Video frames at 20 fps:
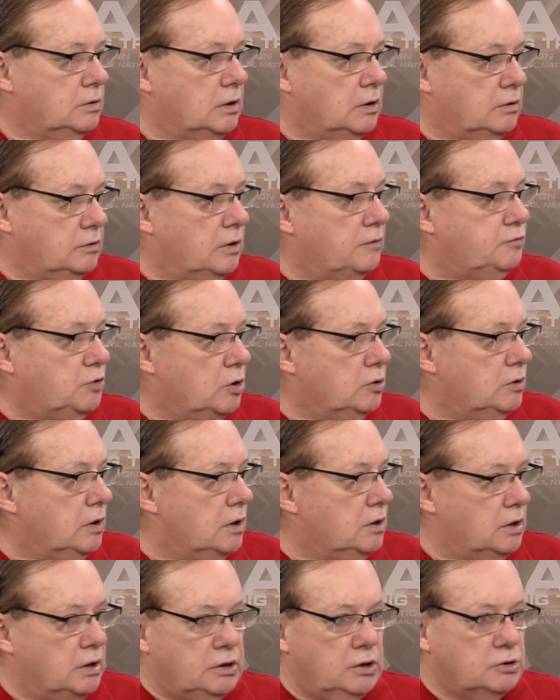They've turned
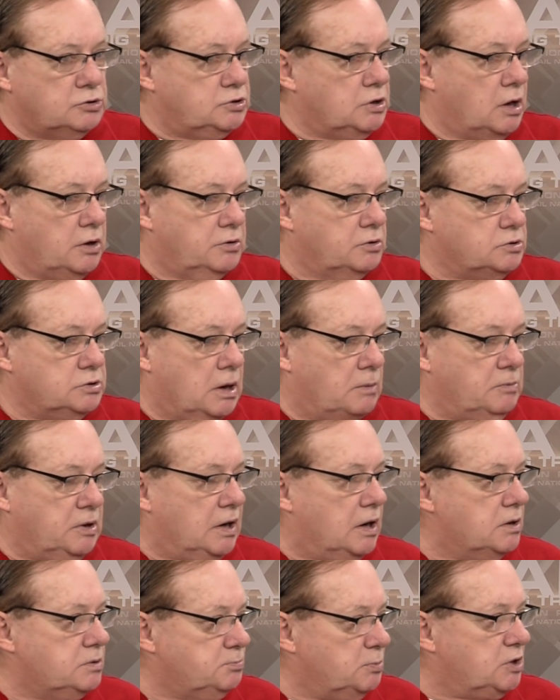out, and there's others. I mean,
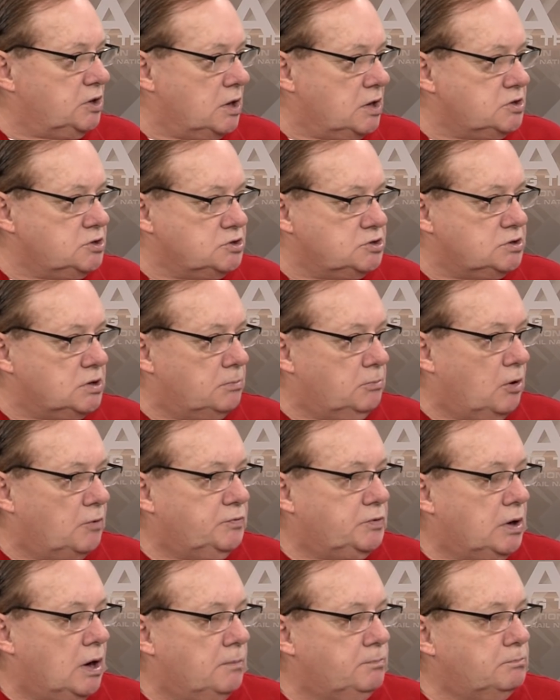that's just some
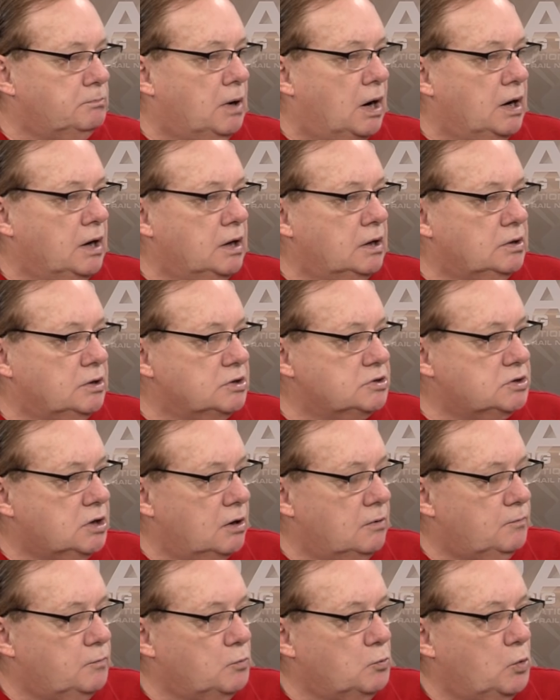off the top of my head that
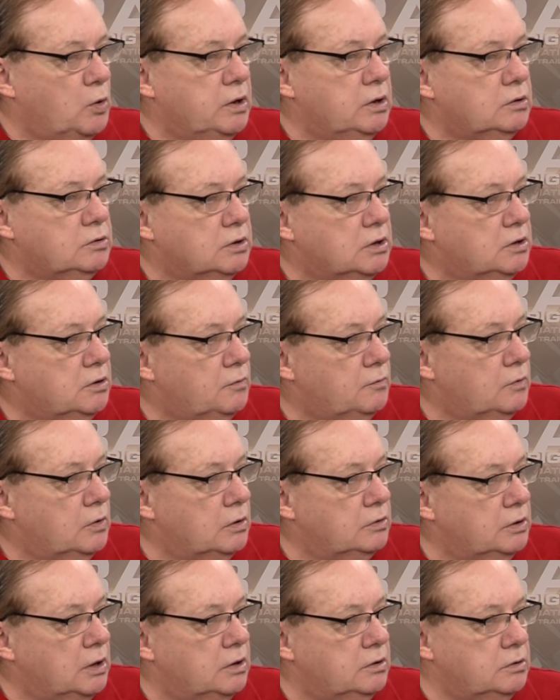came from Wynn
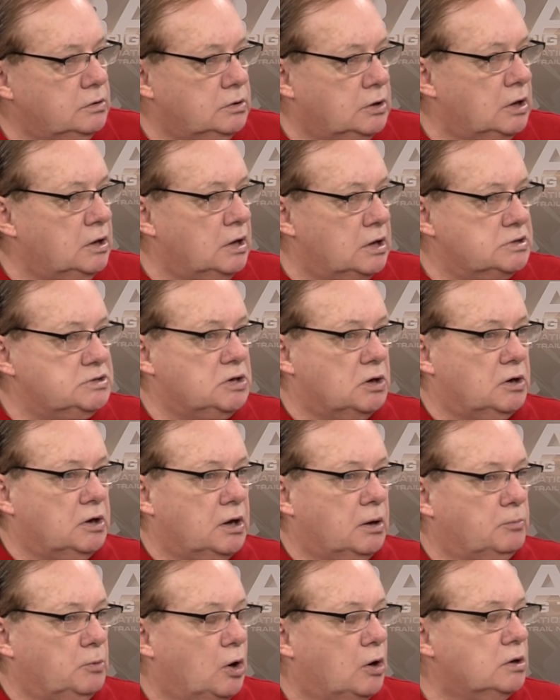that didn't necessarily
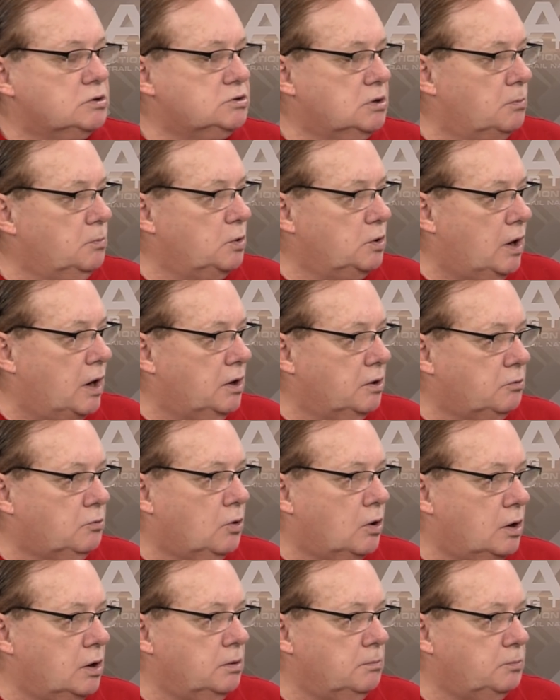come to Arkansas, but had
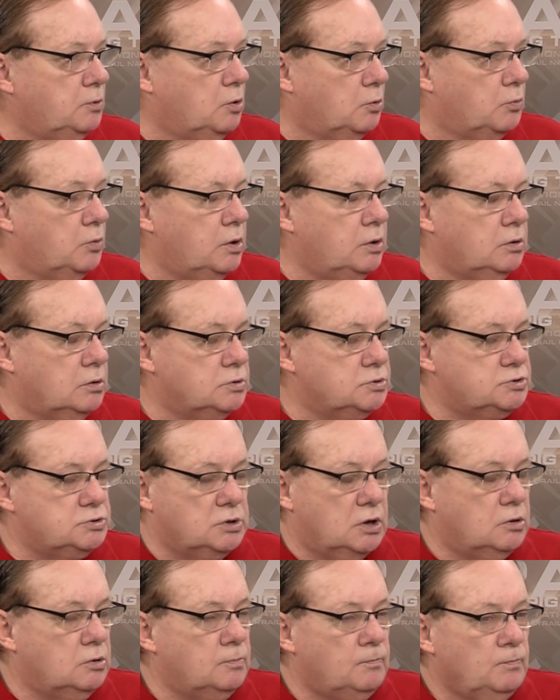great careers.
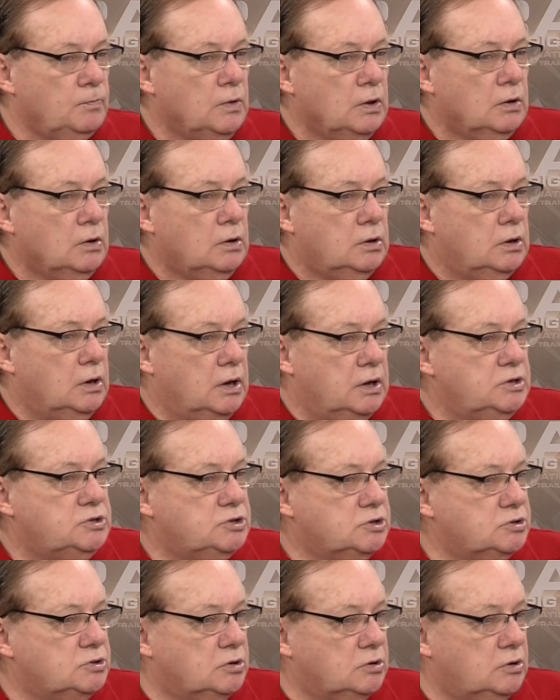So, yeah, he's
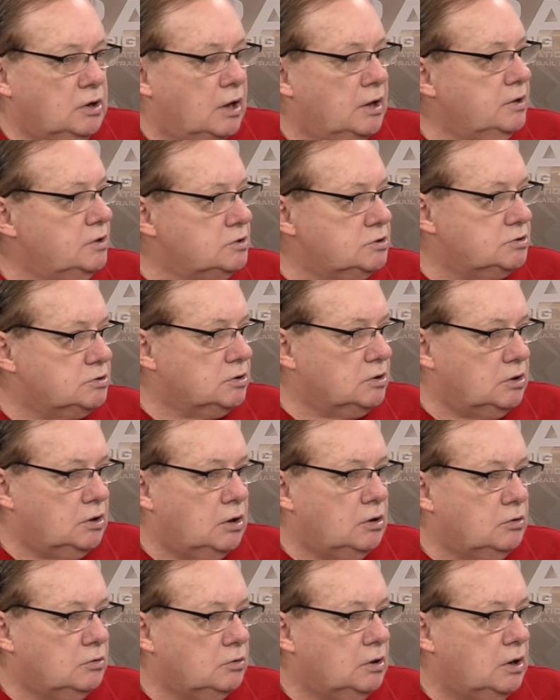just the latest in a
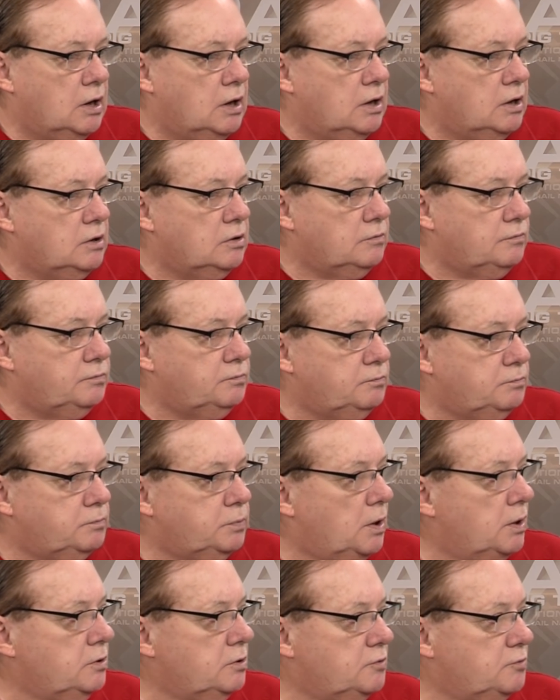long line of
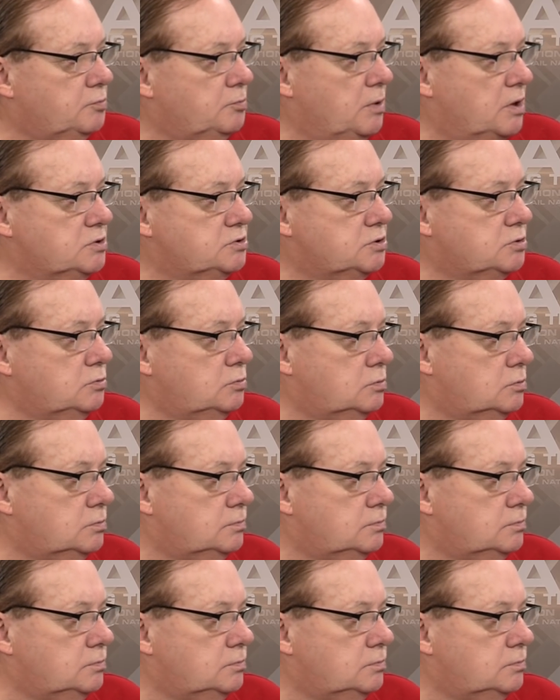players from that school.